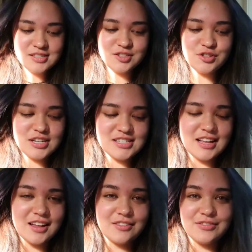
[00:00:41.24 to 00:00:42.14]
address the
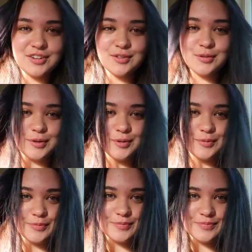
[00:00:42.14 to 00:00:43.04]
elephant in the
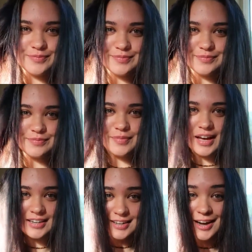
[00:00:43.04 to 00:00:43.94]
room.
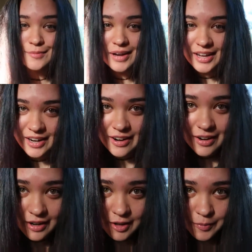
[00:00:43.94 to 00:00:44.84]
I dyed my hair
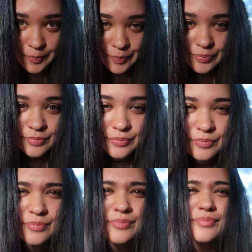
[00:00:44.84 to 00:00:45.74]
again.
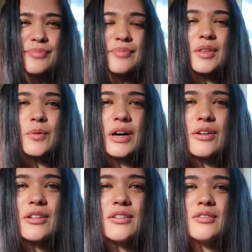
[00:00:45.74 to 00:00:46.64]

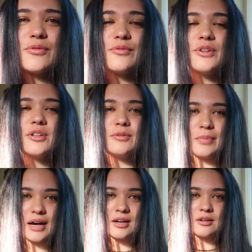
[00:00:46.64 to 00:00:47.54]
Wow, I look really
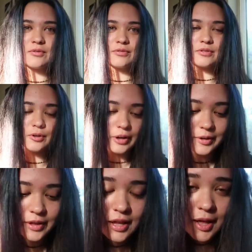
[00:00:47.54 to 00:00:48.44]
bad.
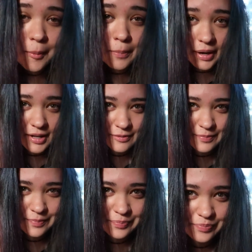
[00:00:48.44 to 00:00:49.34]
Okay, but
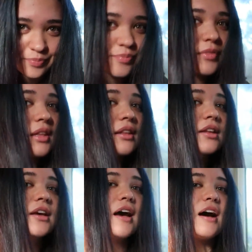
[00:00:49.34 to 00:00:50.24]

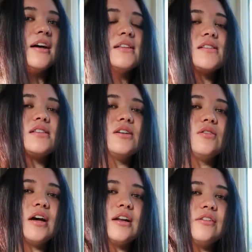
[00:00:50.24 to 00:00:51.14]
yeah, it's
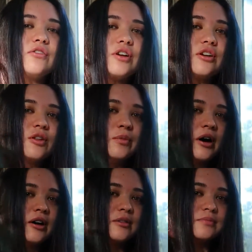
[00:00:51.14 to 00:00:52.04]
still kind of green on the
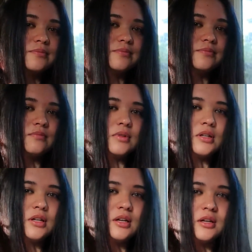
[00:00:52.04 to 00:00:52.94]
bottom,
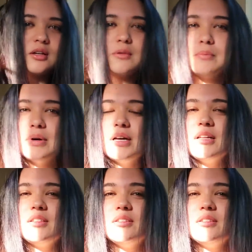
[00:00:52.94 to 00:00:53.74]
but